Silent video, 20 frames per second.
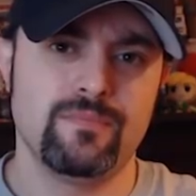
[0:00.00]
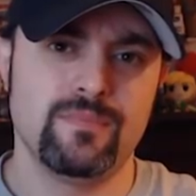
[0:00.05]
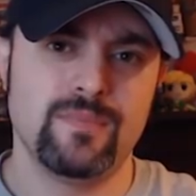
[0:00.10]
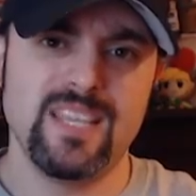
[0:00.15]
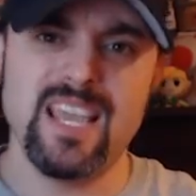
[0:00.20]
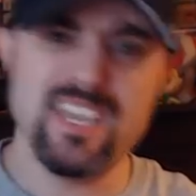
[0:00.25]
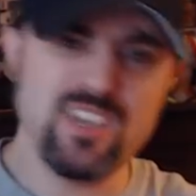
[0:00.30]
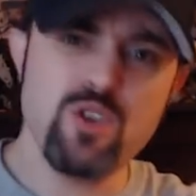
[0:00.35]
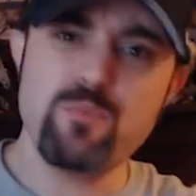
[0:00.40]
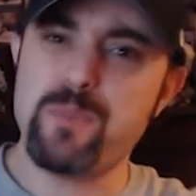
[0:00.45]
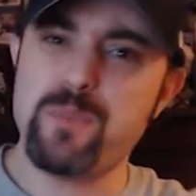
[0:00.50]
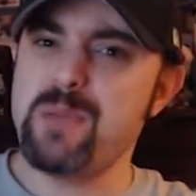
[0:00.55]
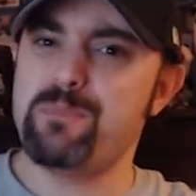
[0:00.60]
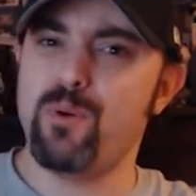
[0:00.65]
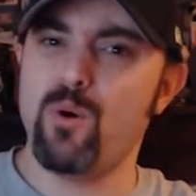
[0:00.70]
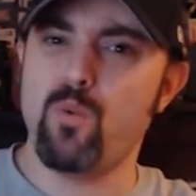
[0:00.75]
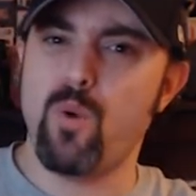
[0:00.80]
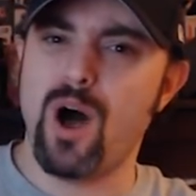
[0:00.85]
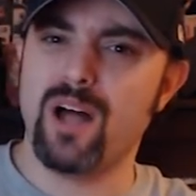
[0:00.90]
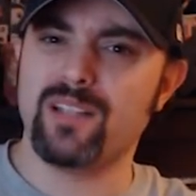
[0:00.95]
Yet you
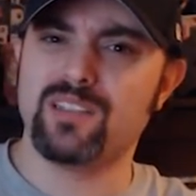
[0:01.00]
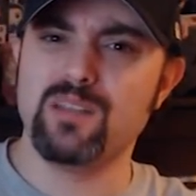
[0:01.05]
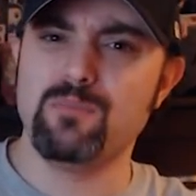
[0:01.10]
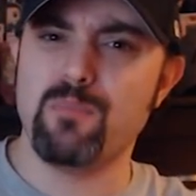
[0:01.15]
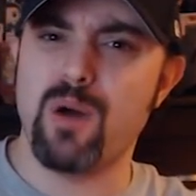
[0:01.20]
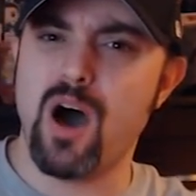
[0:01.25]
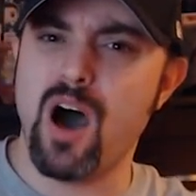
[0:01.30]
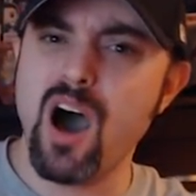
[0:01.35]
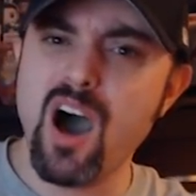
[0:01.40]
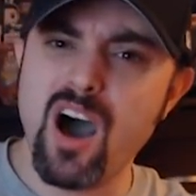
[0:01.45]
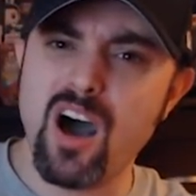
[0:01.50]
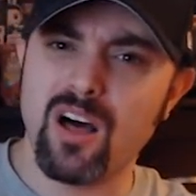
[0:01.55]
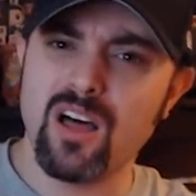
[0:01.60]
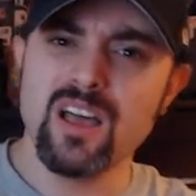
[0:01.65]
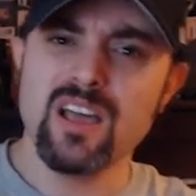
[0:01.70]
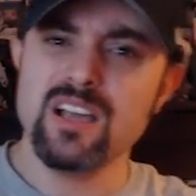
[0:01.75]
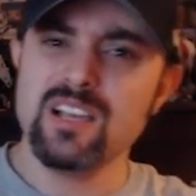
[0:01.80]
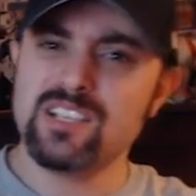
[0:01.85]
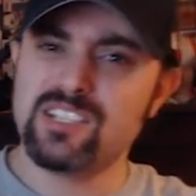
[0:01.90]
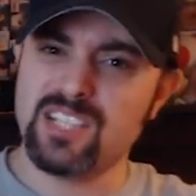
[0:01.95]
people wanted Mahal.
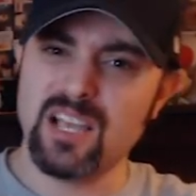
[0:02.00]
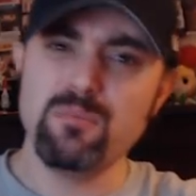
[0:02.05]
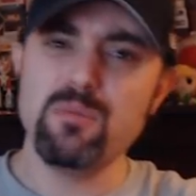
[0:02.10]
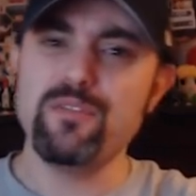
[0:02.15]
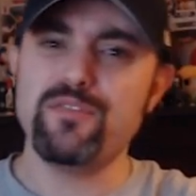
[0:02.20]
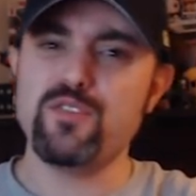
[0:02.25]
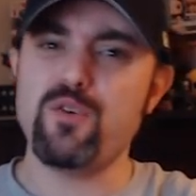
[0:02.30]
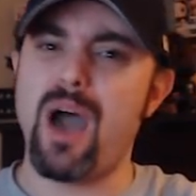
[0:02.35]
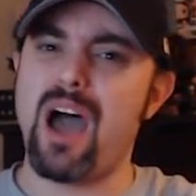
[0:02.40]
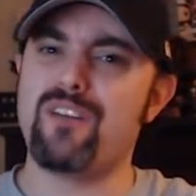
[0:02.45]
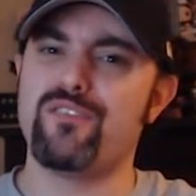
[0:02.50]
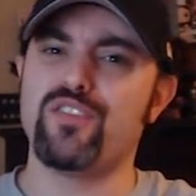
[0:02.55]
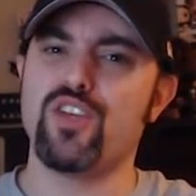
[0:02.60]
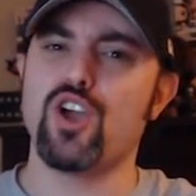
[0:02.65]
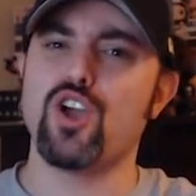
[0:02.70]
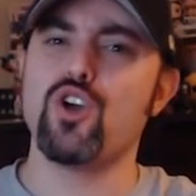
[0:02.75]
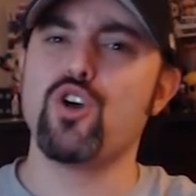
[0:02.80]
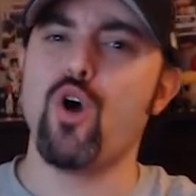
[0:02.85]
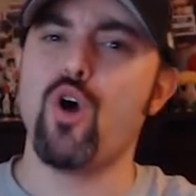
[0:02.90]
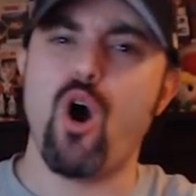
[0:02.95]
Some of you have the
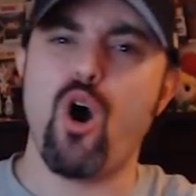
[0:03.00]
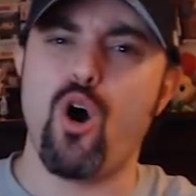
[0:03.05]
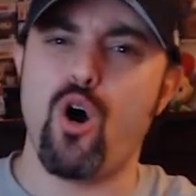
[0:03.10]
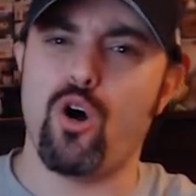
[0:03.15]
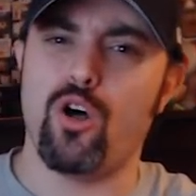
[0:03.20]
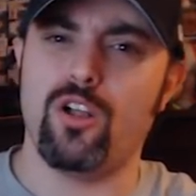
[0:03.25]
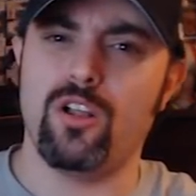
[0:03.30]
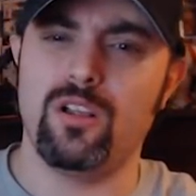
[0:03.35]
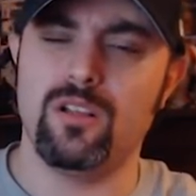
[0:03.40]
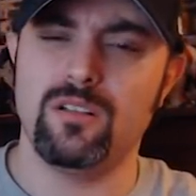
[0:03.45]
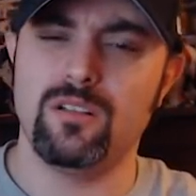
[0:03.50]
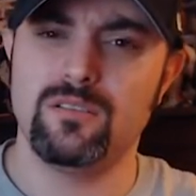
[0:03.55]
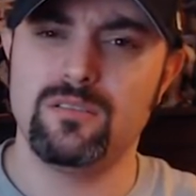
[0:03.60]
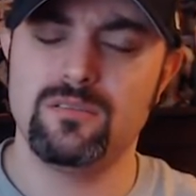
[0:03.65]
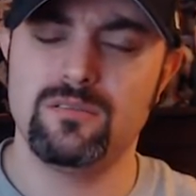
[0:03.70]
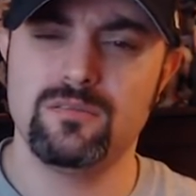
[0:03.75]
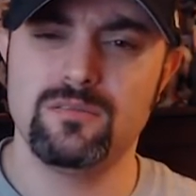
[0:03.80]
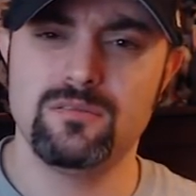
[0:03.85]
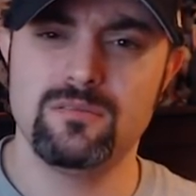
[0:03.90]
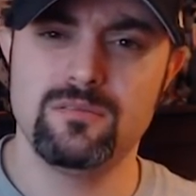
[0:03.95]
gall
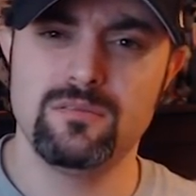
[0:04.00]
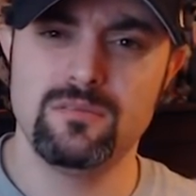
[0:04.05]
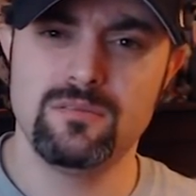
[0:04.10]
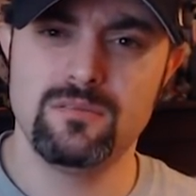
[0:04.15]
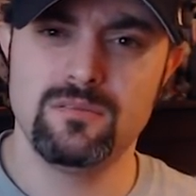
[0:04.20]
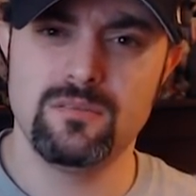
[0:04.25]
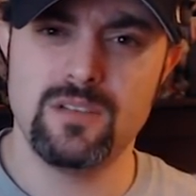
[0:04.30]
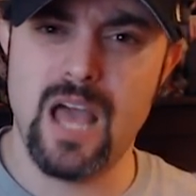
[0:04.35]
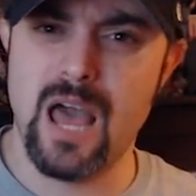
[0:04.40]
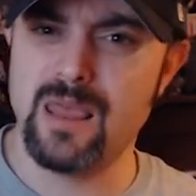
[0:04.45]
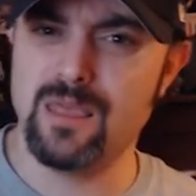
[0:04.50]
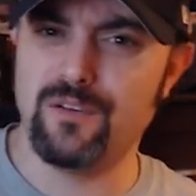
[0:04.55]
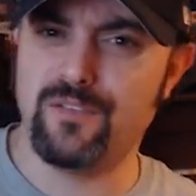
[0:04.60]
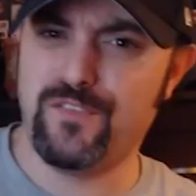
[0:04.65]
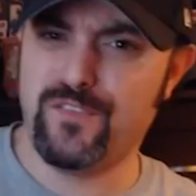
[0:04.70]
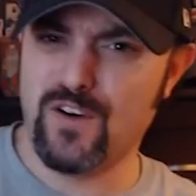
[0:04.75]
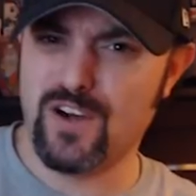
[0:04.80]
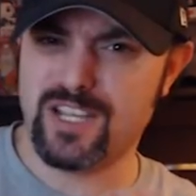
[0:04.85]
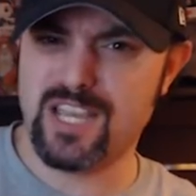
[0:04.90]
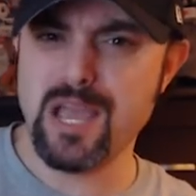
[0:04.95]
and the
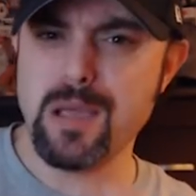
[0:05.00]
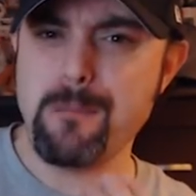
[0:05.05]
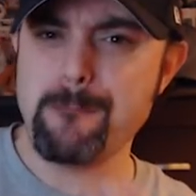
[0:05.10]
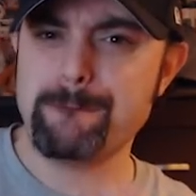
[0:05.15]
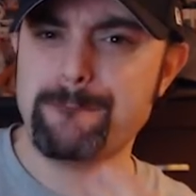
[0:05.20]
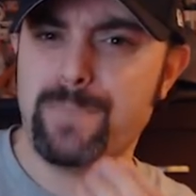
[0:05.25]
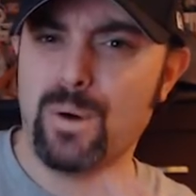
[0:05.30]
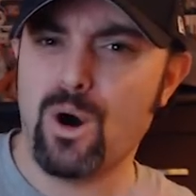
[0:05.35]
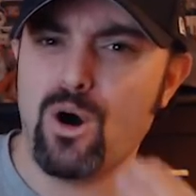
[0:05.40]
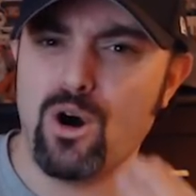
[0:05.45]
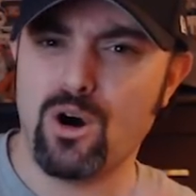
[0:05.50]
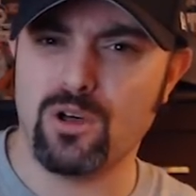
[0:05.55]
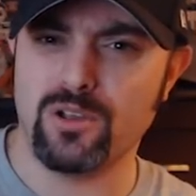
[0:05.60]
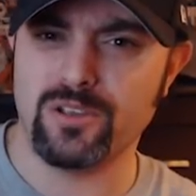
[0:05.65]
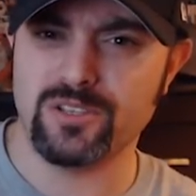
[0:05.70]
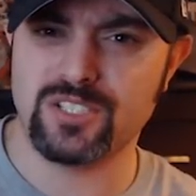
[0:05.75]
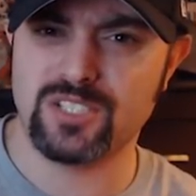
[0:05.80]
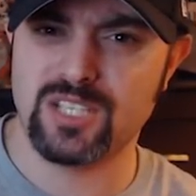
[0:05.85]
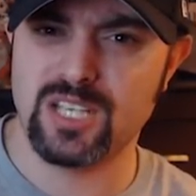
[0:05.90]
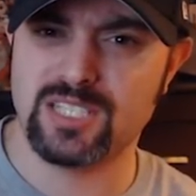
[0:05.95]
fucking
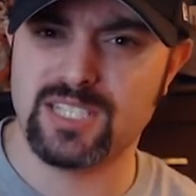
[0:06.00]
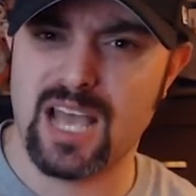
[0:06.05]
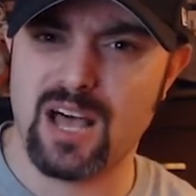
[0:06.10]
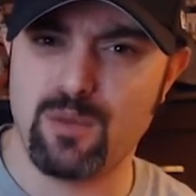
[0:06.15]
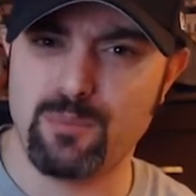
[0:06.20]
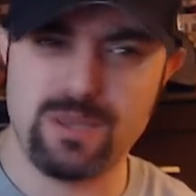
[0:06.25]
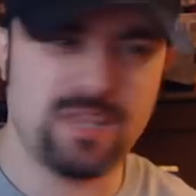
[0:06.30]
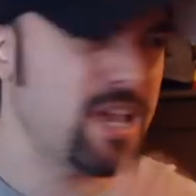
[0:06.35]
balls to tell me